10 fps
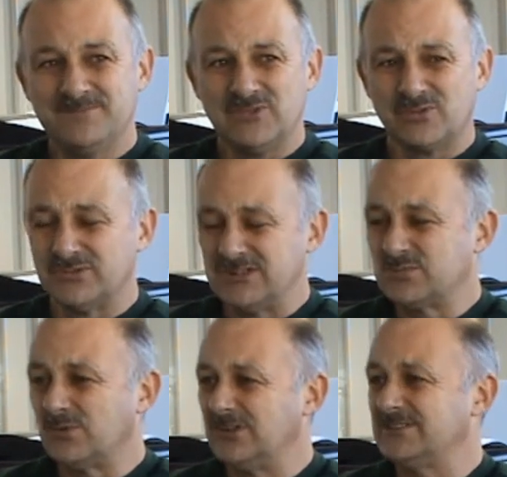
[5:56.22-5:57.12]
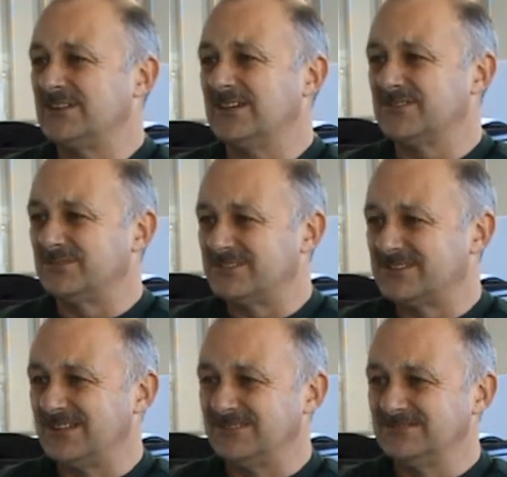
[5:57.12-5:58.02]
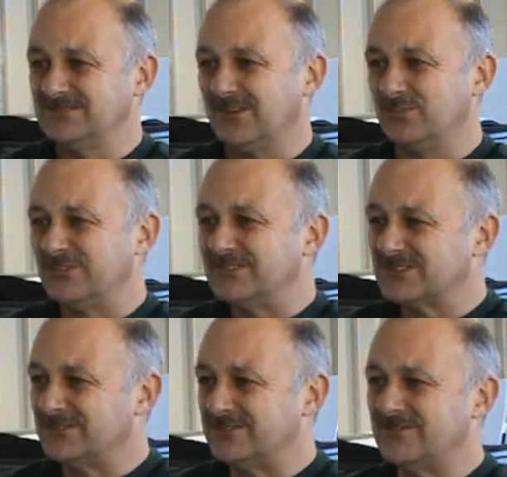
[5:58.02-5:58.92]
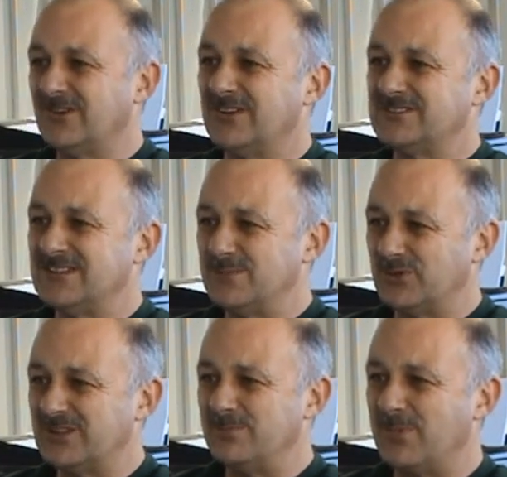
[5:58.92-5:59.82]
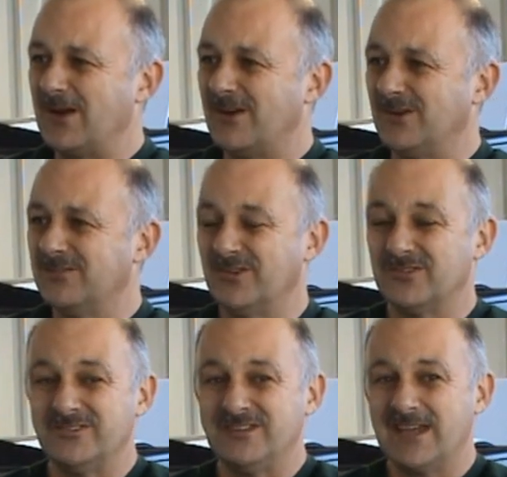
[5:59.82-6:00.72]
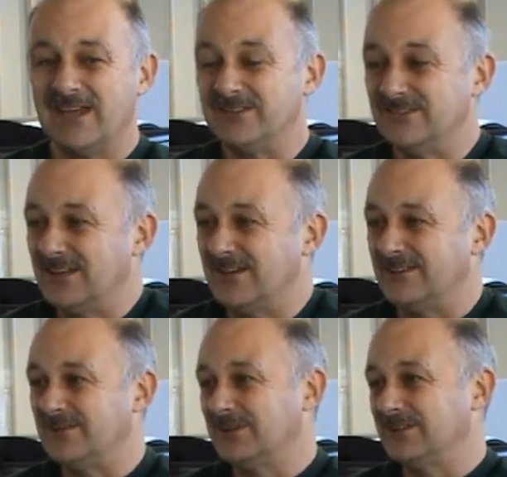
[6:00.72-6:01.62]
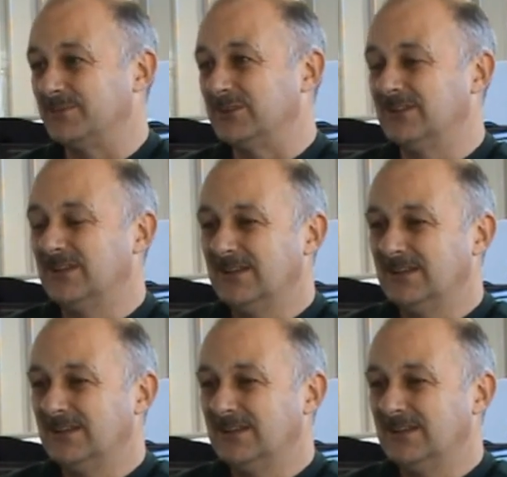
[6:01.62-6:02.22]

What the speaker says: you're always wise afterwards, so I wouldn't sort of advise anybody to bunk off, not that you can do now anyway, but